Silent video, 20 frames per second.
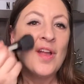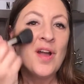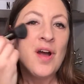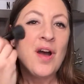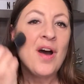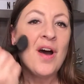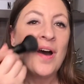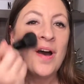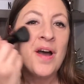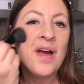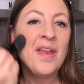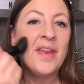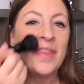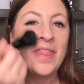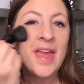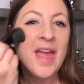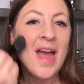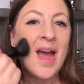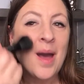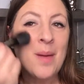on
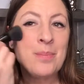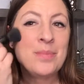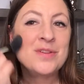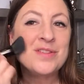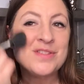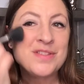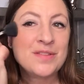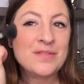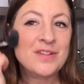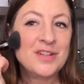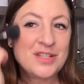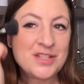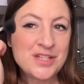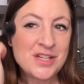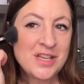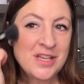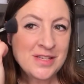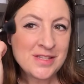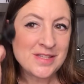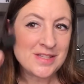the apples of our
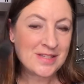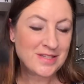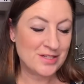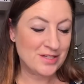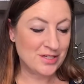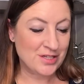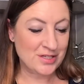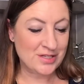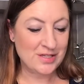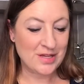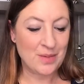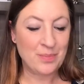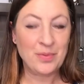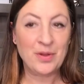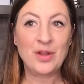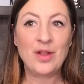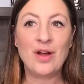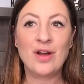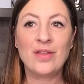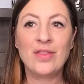cheeks and just up
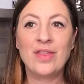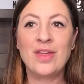along